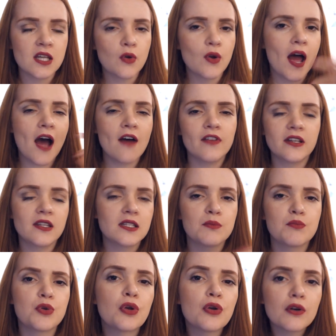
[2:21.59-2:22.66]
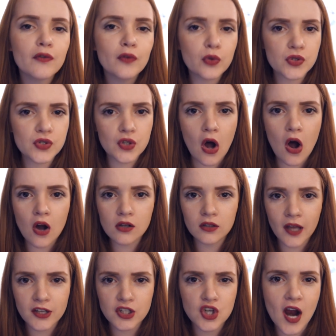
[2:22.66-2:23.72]
they would have like this beautiful song,
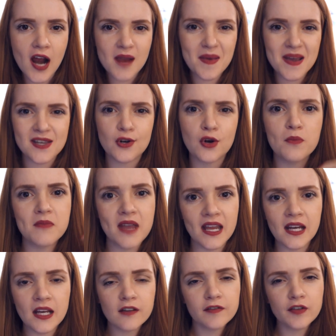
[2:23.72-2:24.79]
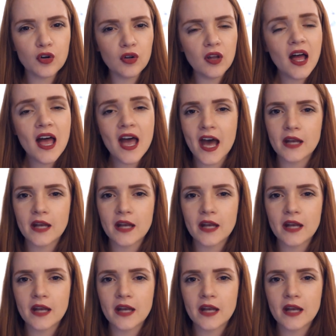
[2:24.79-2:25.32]
like trying to make it all meaningful.